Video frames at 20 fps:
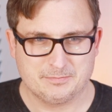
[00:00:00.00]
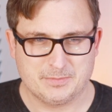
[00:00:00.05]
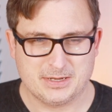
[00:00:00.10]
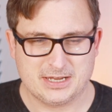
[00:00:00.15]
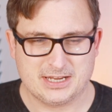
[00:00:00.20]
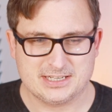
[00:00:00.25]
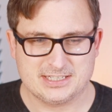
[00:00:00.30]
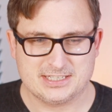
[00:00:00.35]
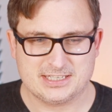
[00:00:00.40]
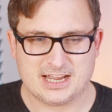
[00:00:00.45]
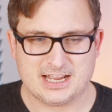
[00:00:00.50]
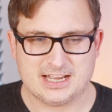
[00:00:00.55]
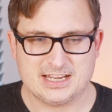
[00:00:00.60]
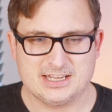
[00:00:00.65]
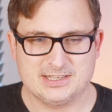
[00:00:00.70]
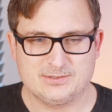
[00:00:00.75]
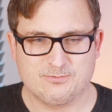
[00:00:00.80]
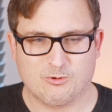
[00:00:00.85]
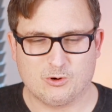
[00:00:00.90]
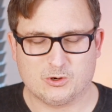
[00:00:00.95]
because that
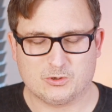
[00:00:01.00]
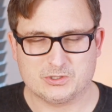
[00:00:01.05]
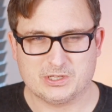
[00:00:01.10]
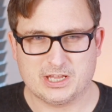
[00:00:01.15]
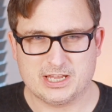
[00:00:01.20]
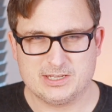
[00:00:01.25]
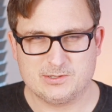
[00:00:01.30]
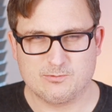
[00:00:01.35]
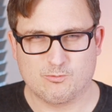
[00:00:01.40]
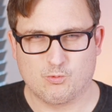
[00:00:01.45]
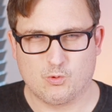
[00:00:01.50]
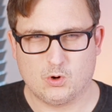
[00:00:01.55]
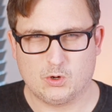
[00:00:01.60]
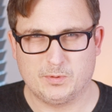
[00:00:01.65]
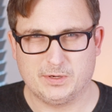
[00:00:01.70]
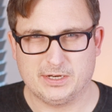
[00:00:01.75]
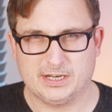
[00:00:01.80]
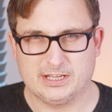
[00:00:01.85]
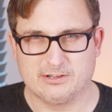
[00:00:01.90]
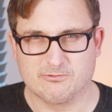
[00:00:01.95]
is what is
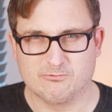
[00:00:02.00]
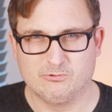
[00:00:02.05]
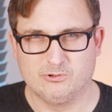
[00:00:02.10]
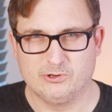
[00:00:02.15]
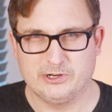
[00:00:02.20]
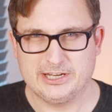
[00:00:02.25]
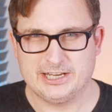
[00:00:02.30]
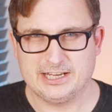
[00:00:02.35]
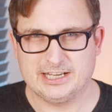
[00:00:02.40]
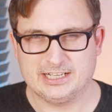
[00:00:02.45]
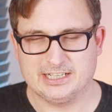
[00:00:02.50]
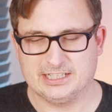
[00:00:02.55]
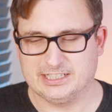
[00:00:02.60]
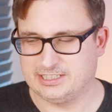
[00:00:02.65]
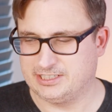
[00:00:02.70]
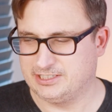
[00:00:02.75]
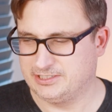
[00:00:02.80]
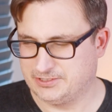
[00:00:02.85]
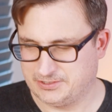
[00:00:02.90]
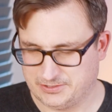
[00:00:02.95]
wobbling, really.
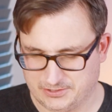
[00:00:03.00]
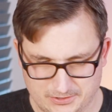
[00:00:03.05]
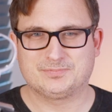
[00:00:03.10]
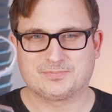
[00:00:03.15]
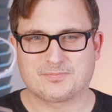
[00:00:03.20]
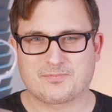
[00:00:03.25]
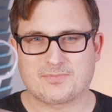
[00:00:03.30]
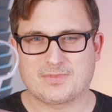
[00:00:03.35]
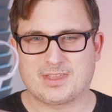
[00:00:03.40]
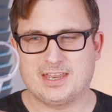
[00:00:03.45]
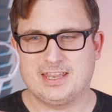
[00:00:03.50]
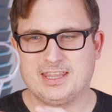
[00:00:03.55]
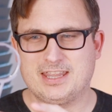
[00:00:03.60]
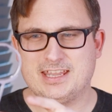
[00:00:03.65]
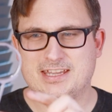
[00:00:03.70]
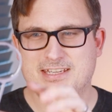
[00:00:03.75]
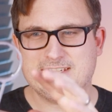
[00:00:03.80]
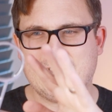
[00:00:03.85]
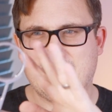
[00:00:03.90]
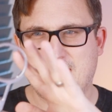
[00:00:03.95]

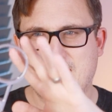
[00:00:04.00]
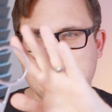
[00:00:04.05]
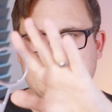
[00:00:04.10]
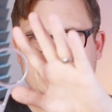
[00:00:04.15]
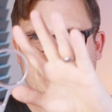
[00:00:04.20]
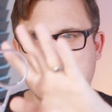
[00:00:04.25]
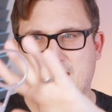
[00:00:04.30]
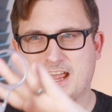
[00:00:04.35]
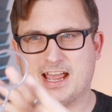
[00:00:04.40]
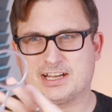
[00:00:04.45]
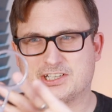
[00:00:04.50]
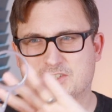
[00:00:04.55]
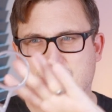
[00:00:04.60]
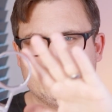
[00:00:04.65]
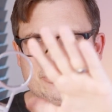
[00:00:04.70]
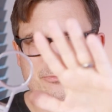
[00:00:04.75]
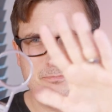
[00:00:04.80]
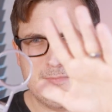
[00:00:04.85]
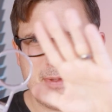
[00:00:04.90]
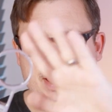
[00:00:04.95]
This is the
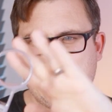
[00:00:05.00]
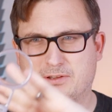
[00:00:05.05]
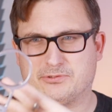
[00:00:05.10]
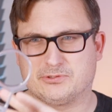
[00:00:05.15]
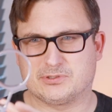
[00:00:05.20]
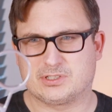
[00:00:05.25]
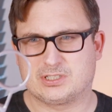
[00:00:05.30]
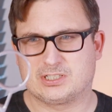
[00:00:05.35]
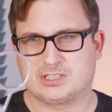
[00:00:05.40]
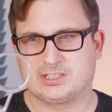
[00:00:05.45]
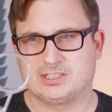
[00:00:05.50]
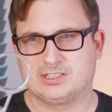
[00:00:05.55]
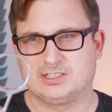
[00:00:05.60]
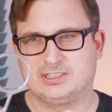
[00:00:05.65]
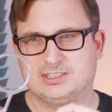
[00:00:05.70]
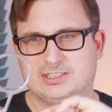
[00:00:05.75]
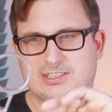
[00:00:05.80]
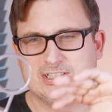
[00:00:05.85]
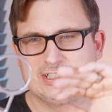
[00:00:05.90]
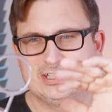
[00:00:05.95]
actual mount
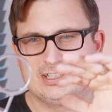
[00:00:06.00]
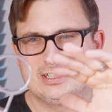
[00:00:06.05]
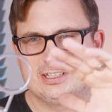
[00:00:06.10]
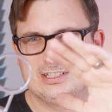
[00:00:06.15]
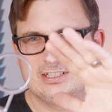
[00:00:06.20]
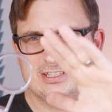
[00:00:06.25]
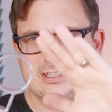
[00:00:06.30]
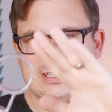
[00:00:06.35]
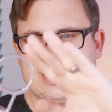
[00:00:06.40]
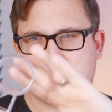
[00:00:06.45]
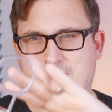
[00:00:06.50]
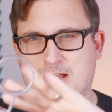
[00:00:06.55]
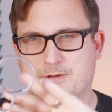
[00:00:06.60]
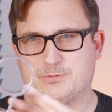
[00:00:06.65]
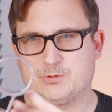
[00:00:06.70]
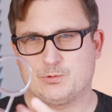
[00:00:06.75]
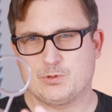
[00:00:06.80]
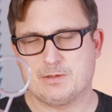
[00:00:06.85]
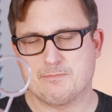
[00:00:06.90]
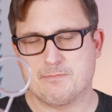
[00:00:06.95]
that
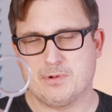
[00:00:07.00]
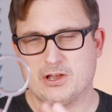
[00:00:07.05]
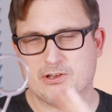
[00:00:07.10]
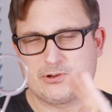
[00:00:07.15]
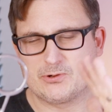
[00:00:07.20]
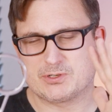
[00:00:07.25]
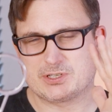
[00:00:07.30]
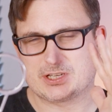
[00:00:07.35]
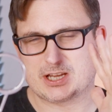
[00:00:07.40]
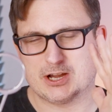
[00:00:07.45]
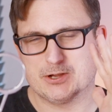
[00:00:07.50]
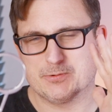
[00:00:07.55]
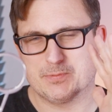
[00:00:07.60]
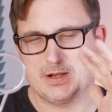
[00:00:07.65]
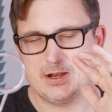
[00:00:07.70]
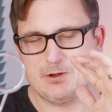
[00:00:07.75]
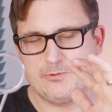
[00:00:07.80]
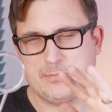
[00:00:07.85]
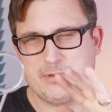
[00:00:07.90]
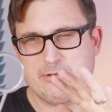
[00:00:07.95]
comes with the microscope,
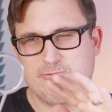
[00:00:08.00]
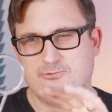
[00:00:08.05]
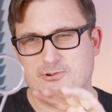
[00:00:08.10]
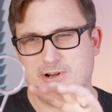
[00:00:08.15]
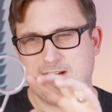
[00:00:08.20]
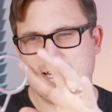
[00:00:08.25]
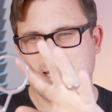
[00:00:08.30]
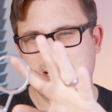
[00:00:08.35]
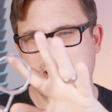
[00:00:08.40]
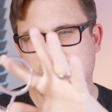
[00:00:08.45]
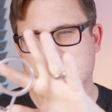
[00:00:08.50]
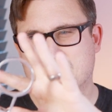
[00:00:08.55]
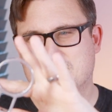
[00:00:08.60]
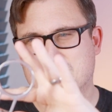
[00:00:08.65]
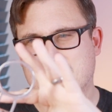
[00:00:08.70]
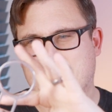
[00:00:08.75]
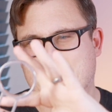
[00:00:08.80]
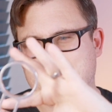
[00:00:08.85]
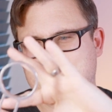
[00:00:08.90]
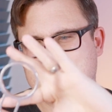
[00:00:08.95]
and it would be really good
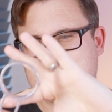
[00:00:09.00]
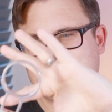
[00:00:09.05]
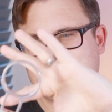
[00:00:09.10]
to have